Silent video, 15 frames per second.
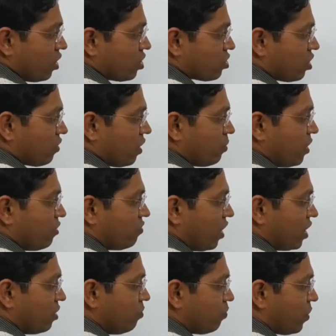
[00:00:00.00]
so it will be
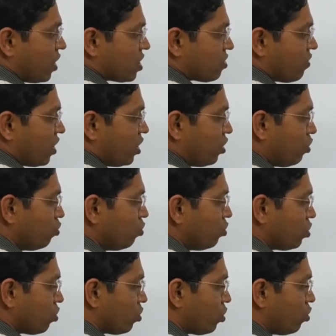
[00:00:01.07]
1 plus 1 2,
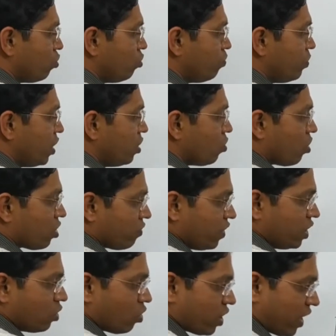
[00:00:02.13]
so 2 B naught V
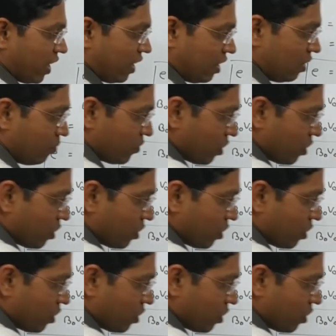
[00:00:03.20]
naught L,